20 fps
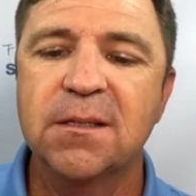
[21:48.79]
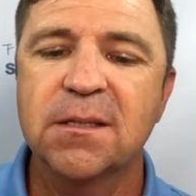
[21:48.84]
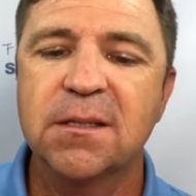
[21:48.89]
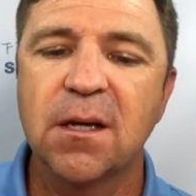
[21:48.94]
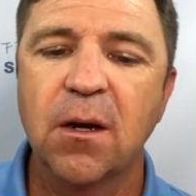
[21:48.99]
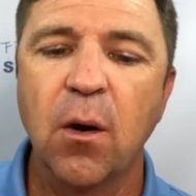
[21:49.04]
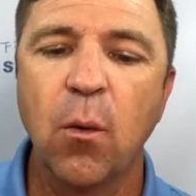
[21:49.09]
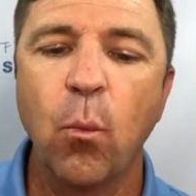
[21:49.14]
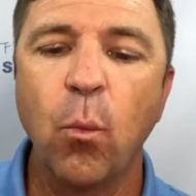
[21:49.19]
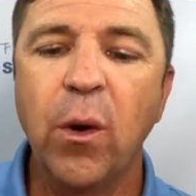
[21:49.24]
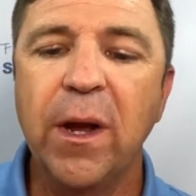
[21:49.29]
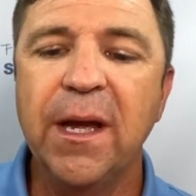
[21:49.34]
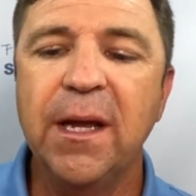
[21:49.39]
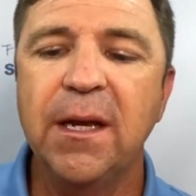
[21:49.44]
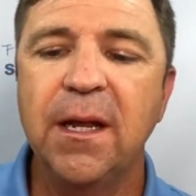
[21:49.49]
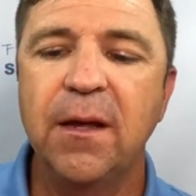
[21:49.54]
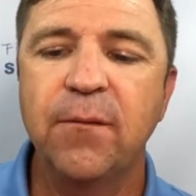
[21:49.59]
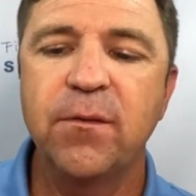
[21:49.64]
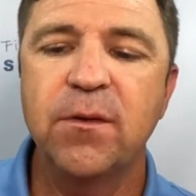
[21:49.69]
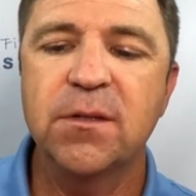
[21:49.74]

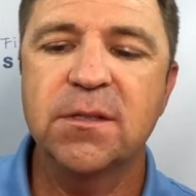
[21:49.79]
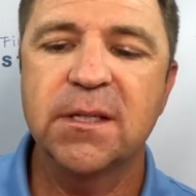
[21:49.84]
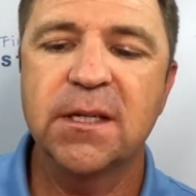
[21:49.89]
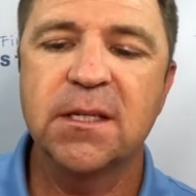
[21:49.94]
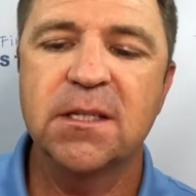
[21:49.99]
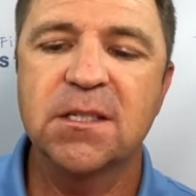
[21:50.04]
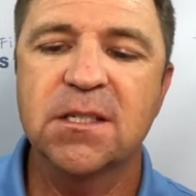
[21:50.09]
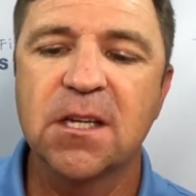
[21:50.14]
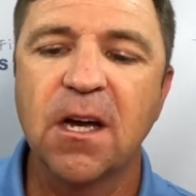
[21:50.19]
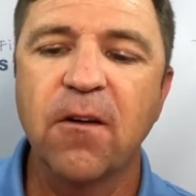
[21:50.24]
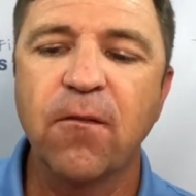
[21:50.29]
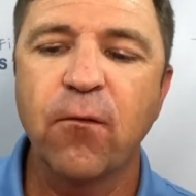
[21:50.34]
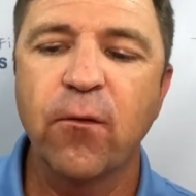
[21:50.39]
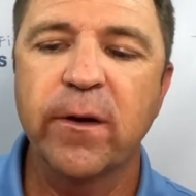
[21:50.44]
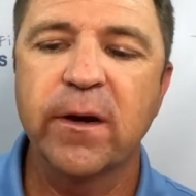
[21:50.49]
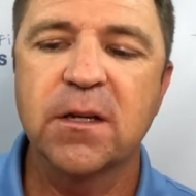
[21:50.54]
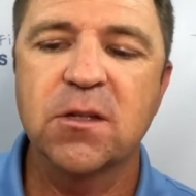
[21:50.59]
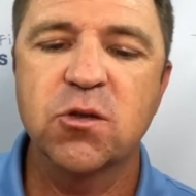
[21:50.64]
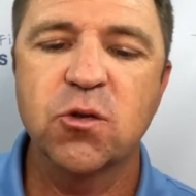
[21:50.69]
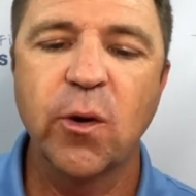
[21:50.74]
when have you seen
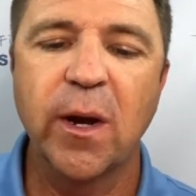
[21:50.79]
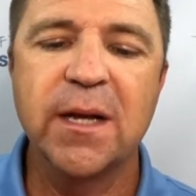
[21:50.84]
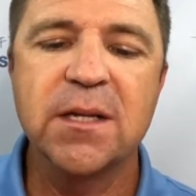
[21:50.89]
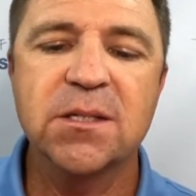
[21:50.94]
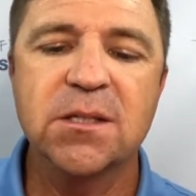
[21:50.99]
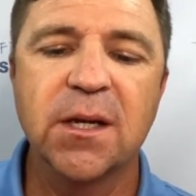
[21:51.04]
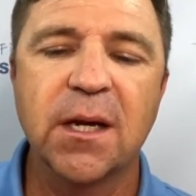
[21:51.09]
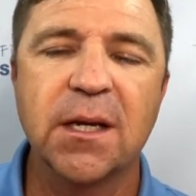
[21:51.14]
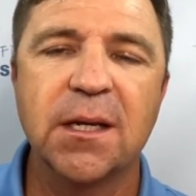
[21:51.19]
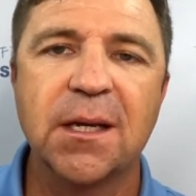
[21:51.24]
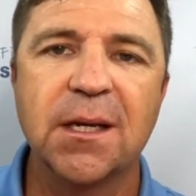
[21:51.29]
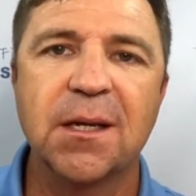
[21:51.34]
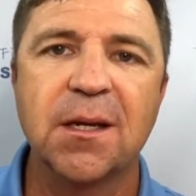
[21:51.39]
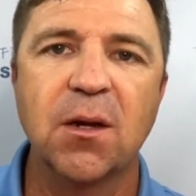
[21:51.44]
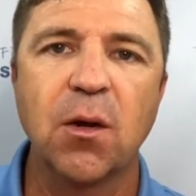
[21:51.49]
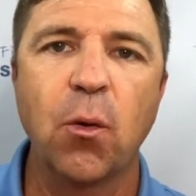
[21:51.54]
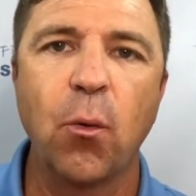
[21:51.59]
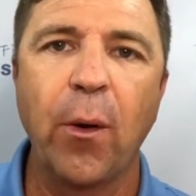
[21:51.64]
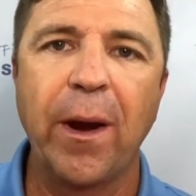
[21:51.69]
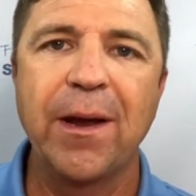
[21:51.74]
suffering translate into
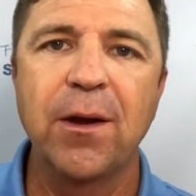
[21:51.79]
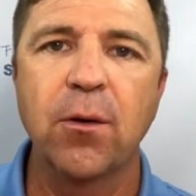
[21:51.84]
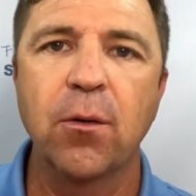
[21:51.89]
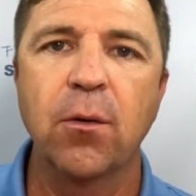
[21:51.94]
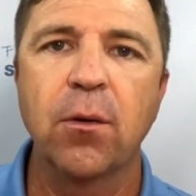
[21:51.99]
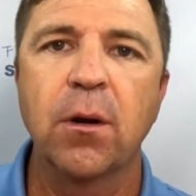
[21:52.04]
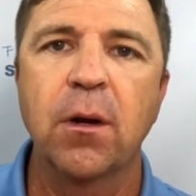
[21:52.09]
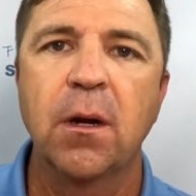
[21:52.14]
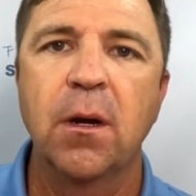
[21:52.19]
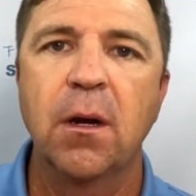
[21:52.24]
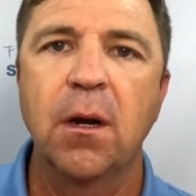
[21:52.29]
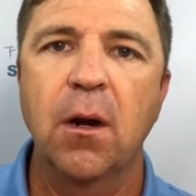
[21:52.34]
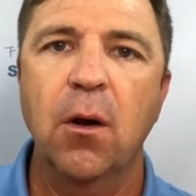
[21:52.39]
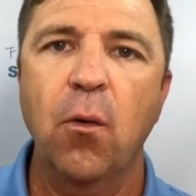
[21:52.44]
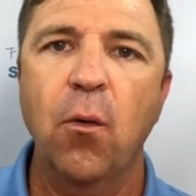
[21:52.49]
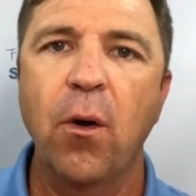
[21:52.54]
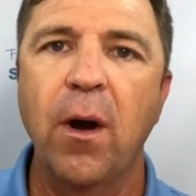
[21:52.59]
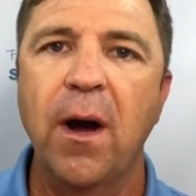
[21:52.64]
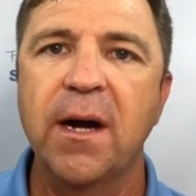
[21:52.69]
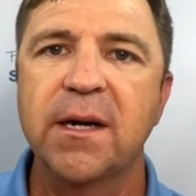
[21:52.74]
greater
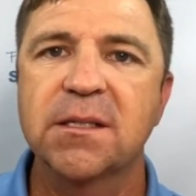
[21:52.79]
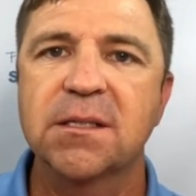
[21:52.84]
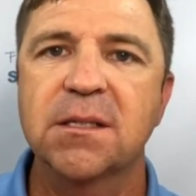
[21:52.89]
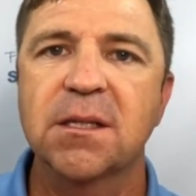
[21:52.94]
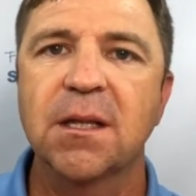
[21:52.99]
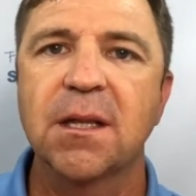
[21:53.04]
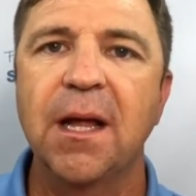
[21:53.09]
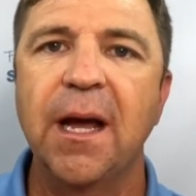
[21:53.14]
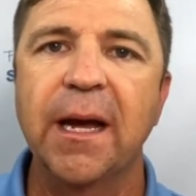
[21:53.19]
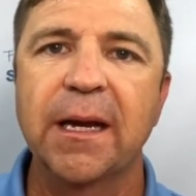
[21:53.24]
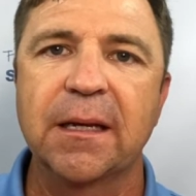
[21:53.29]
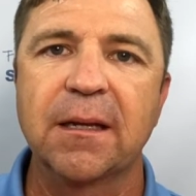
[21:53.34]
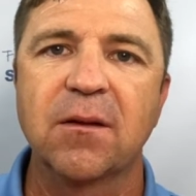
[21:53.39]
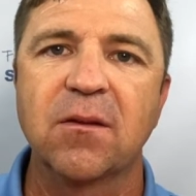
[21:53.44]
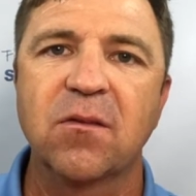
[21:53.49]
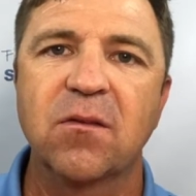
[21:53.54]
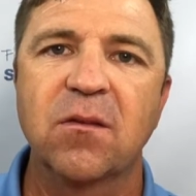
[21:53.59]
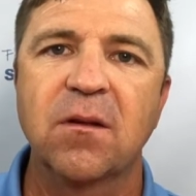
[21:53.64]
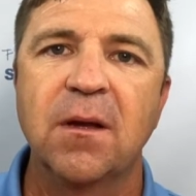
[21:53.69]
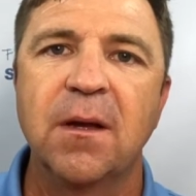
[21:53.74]
Christ
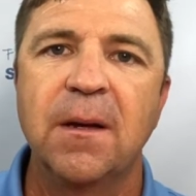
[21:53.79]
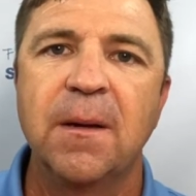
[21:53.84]
likeness?